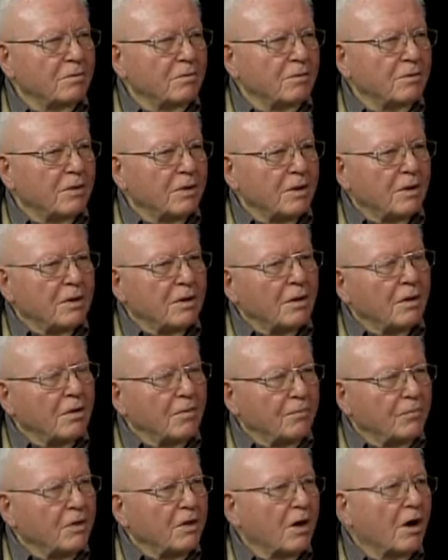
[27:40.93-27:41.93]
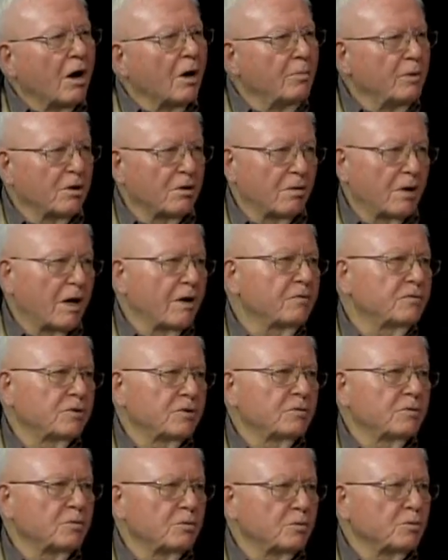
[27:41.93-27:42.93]
the um, the Army
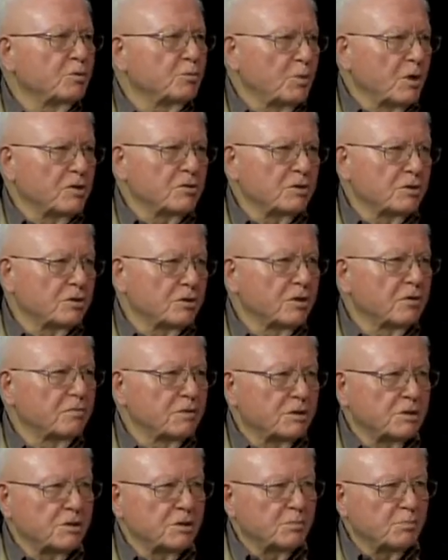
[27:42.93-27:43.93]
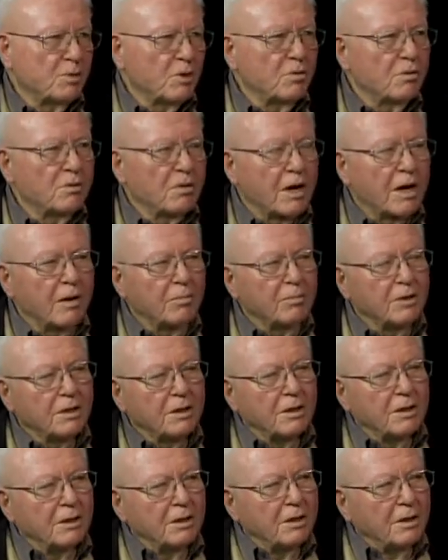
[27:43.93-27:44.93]
Crafts Special Services right. program.
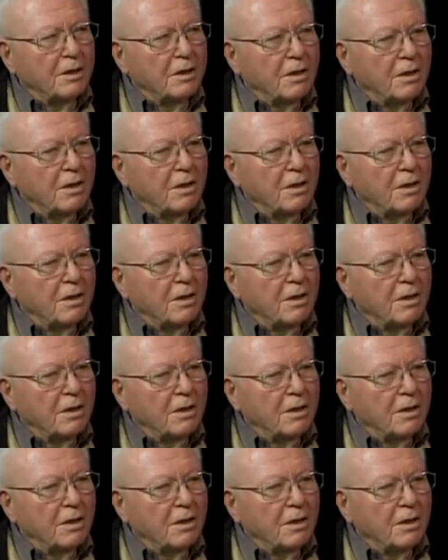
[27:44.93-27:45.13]
Right.